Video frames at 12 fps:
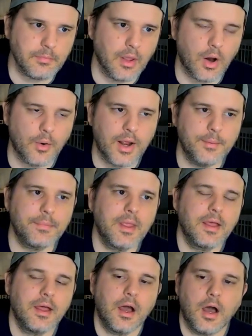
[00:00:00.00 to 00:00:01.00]
All right.
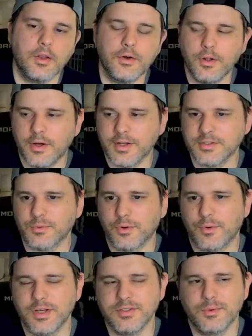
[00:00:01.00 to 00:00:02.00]
Underdog is going
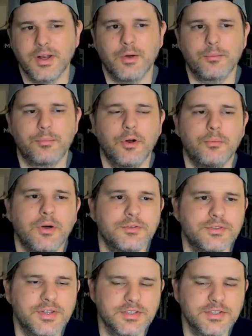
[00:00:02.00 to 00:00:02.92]
crazy right now with promos.